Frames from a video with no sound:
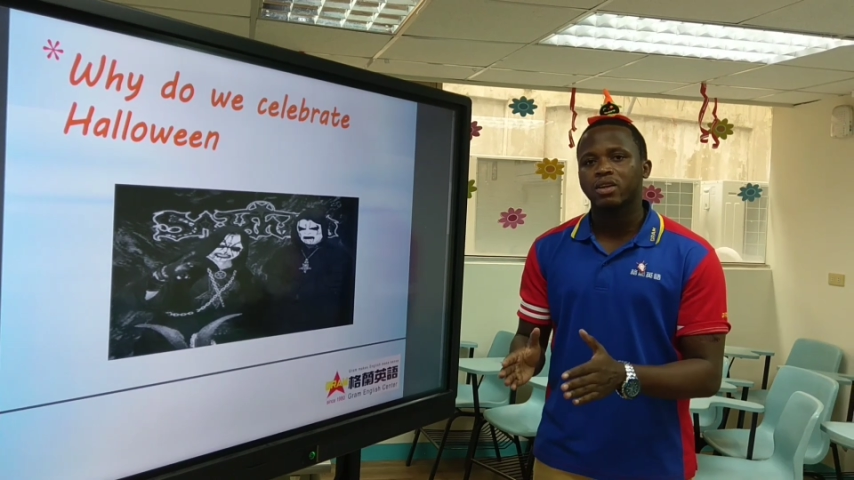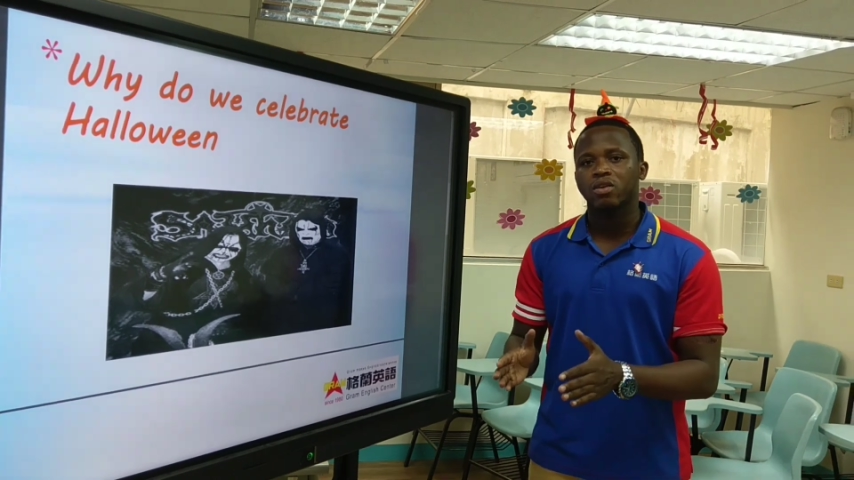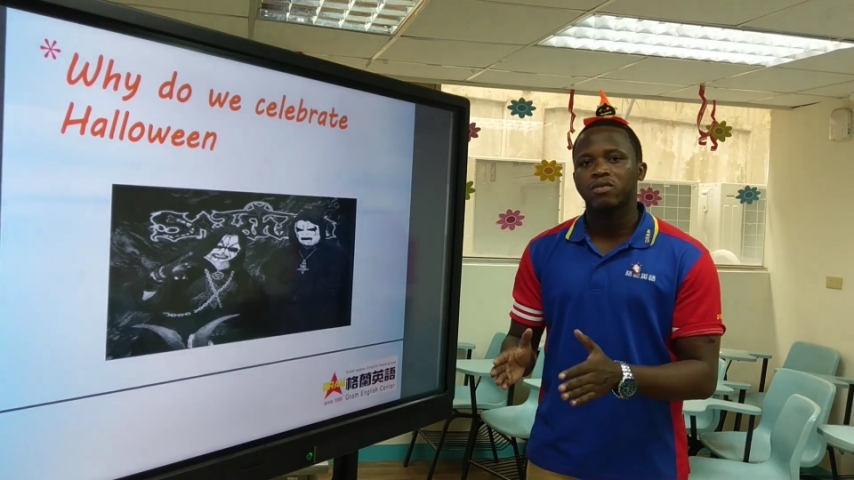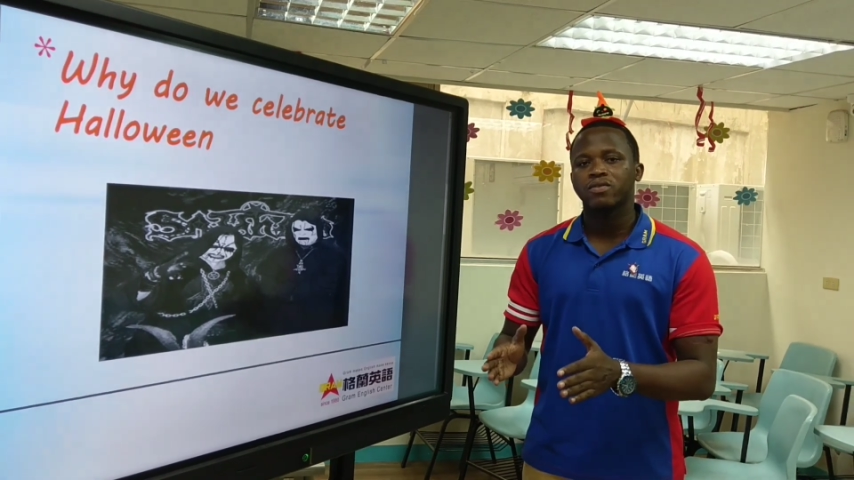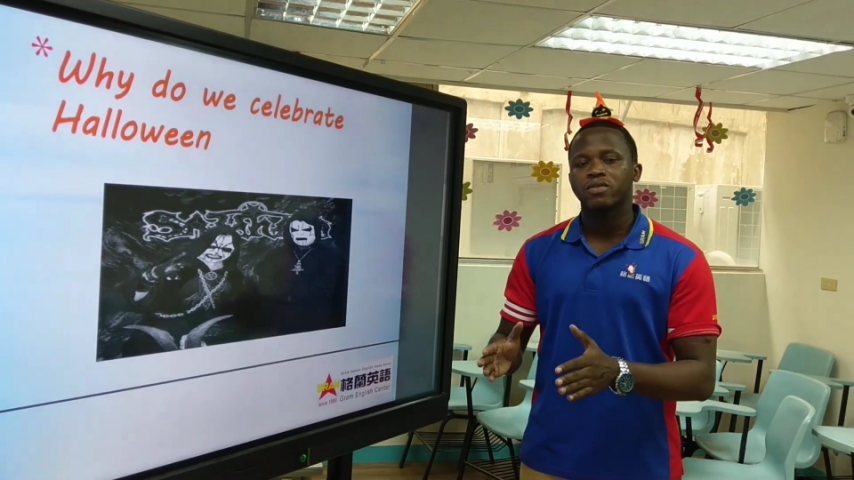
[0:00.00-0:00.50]
end
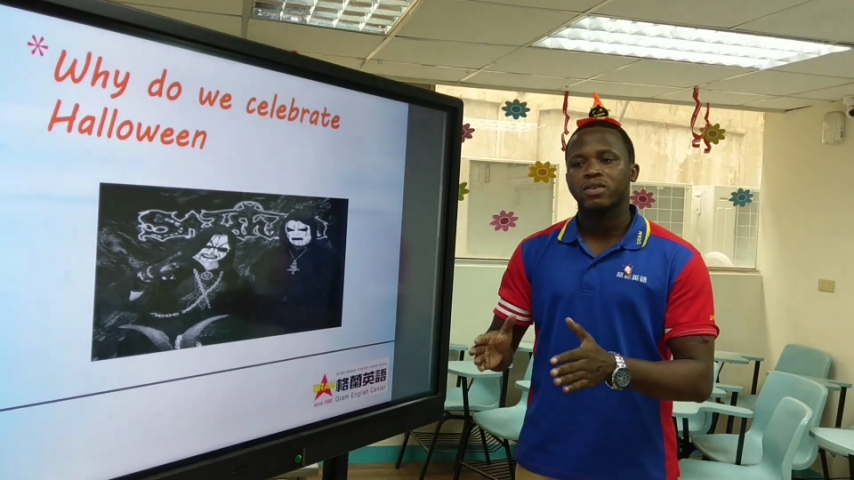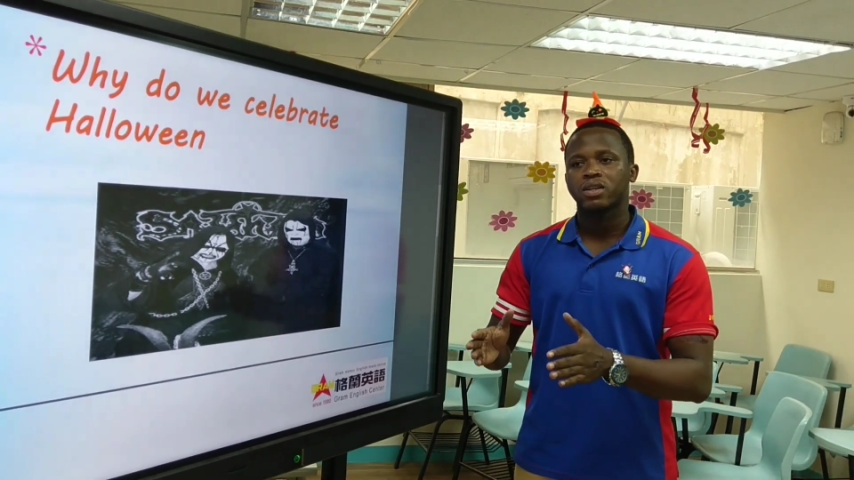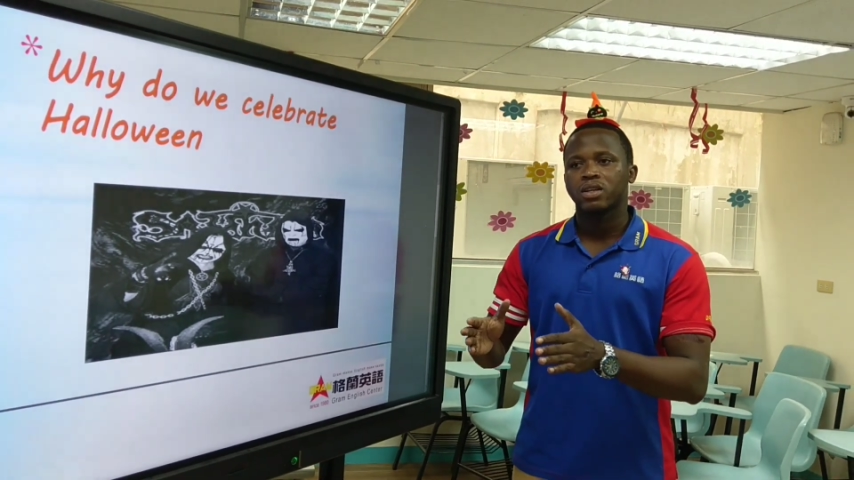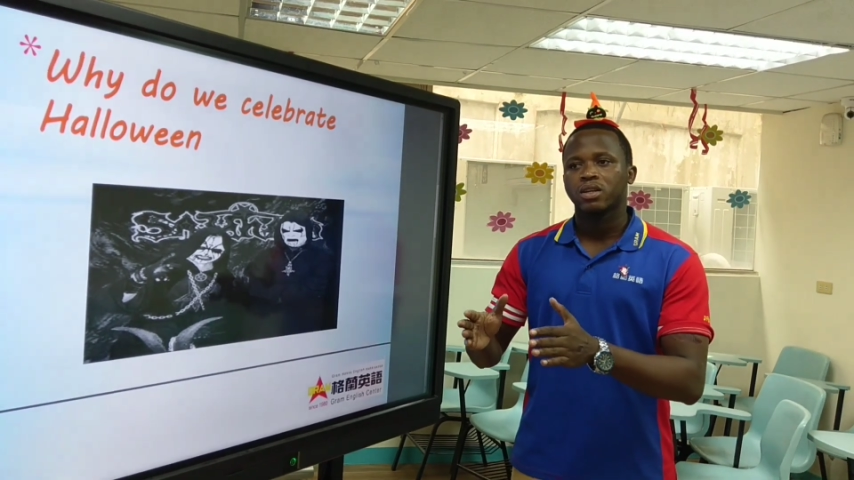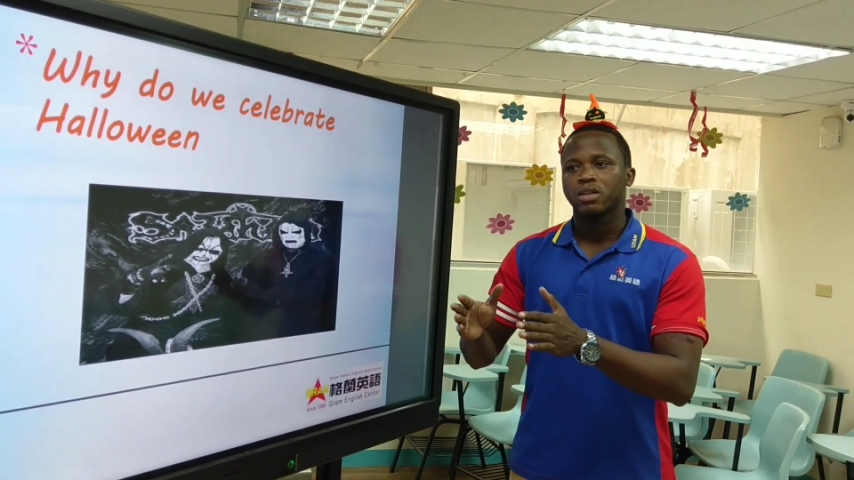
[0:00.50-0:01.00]
of
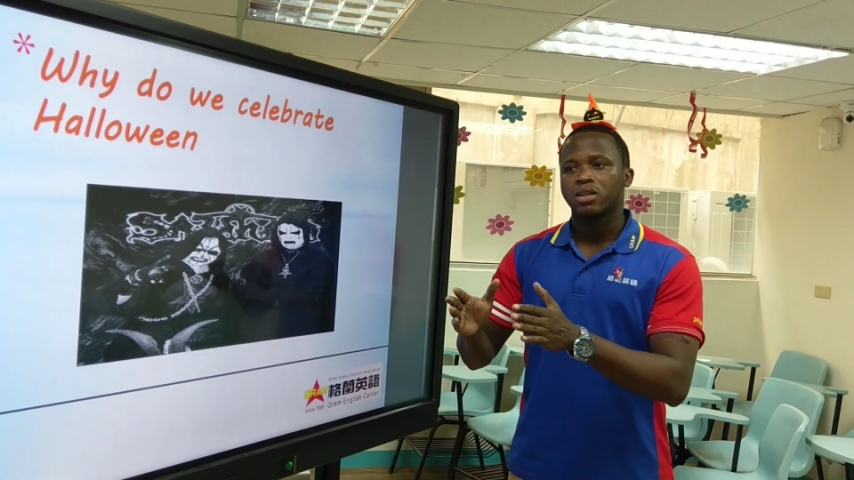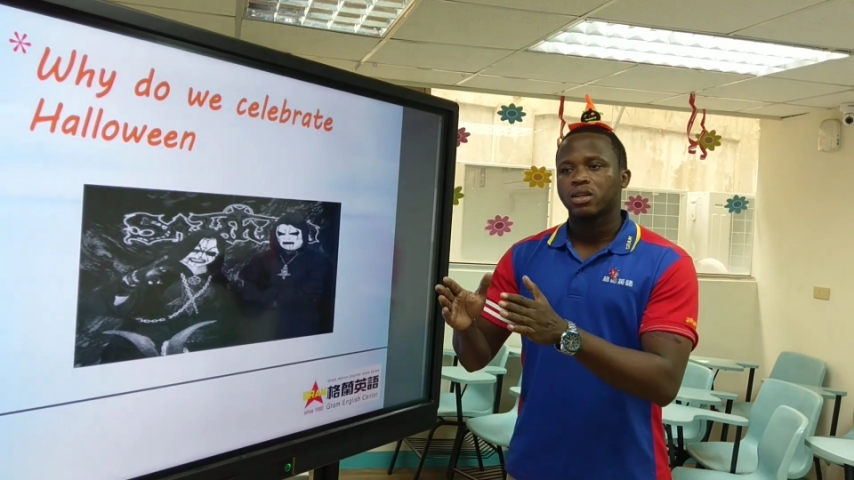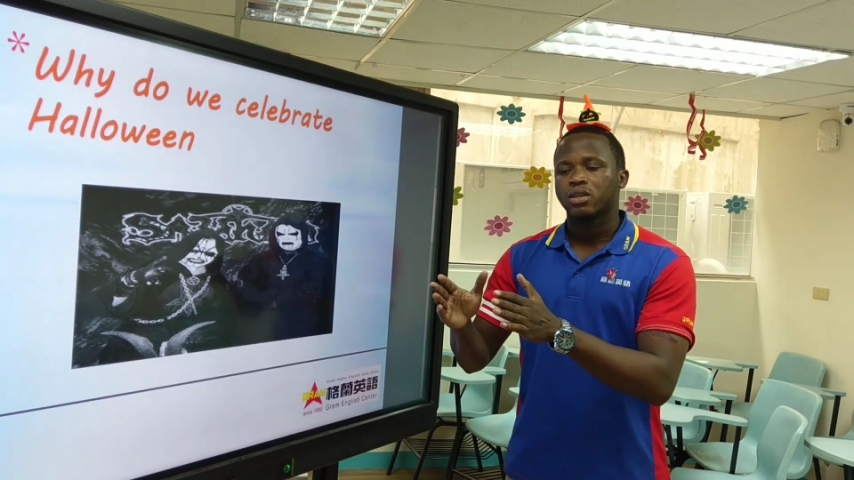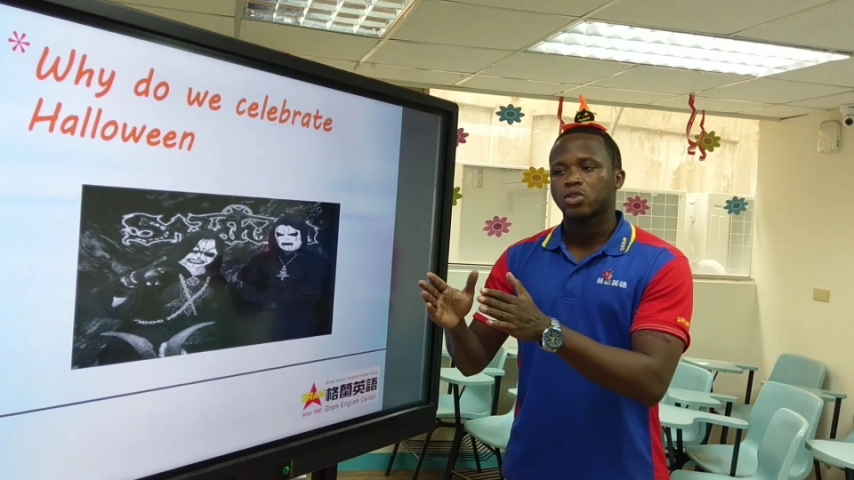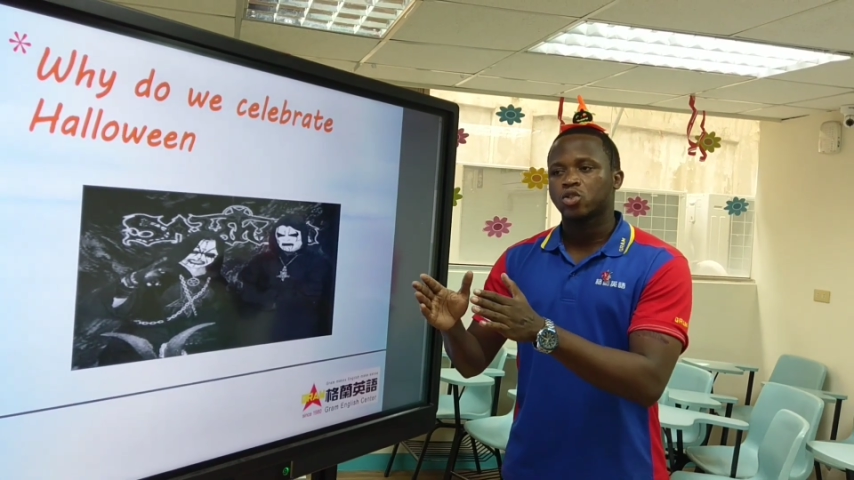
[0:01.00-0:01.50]

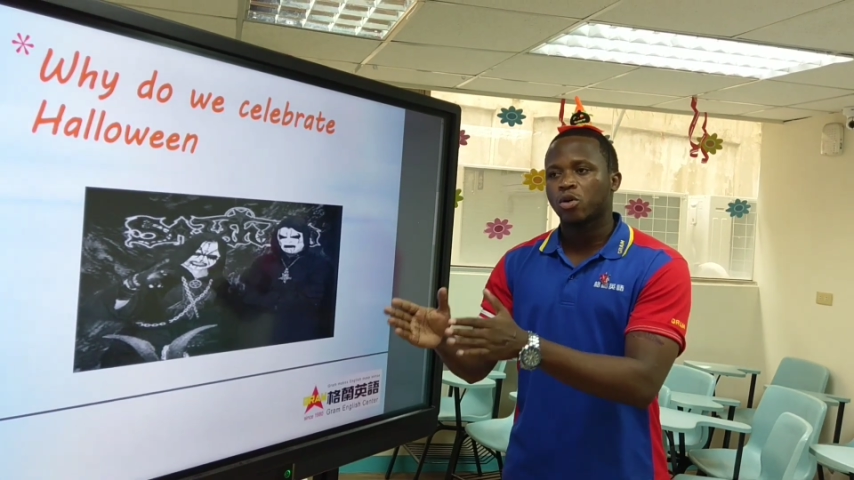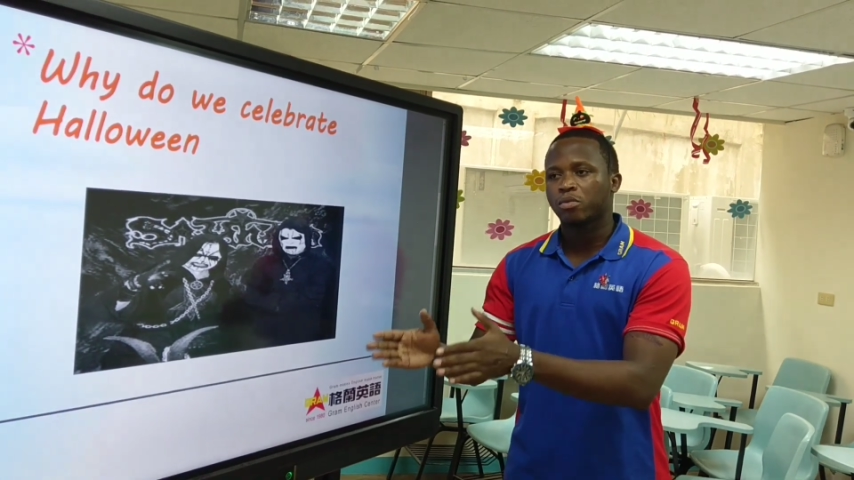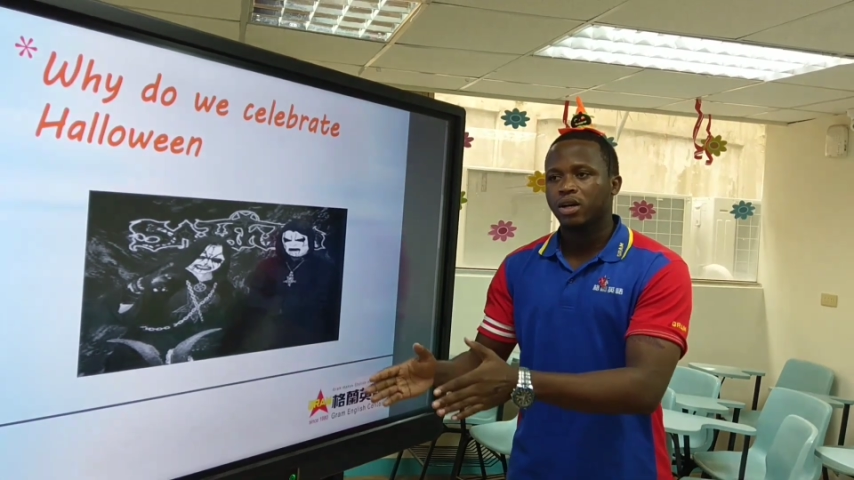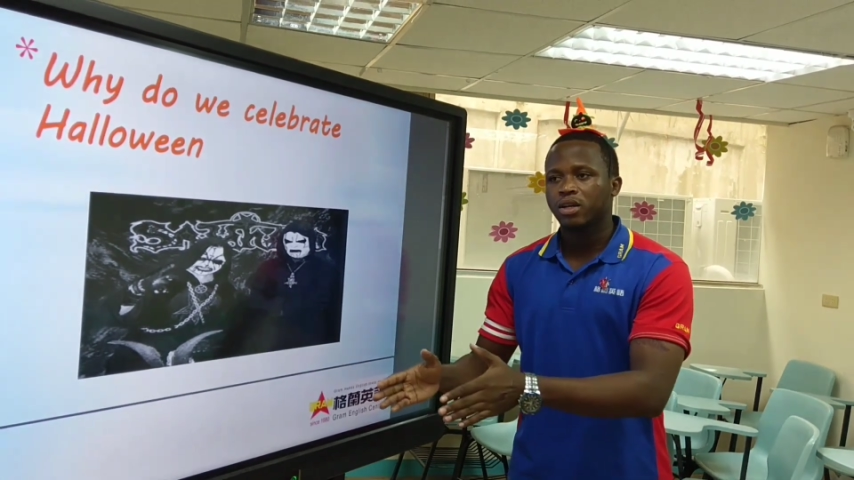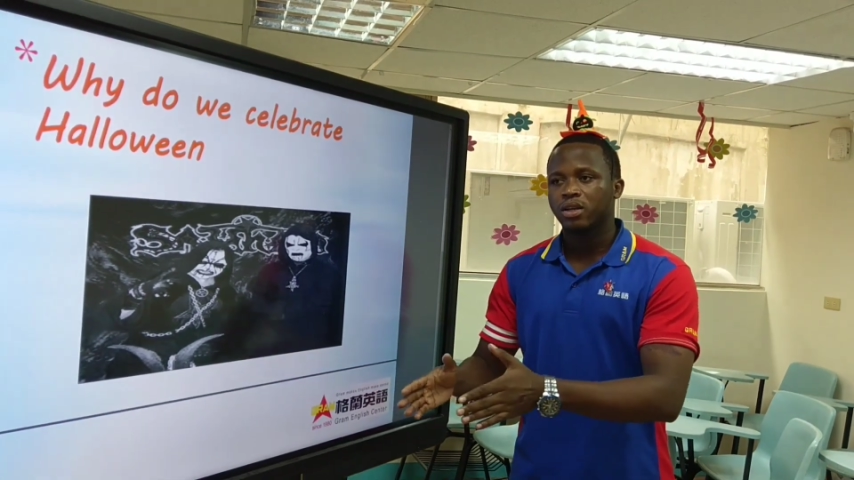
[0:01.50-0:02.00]

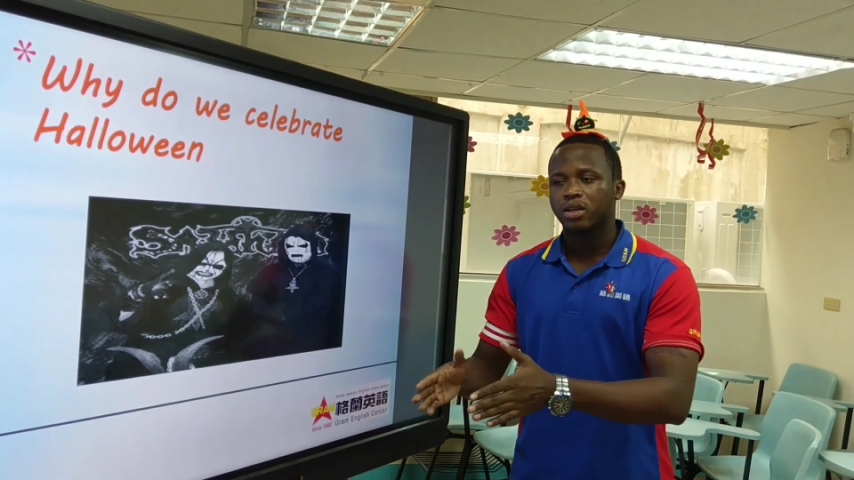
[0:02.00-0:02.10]
summer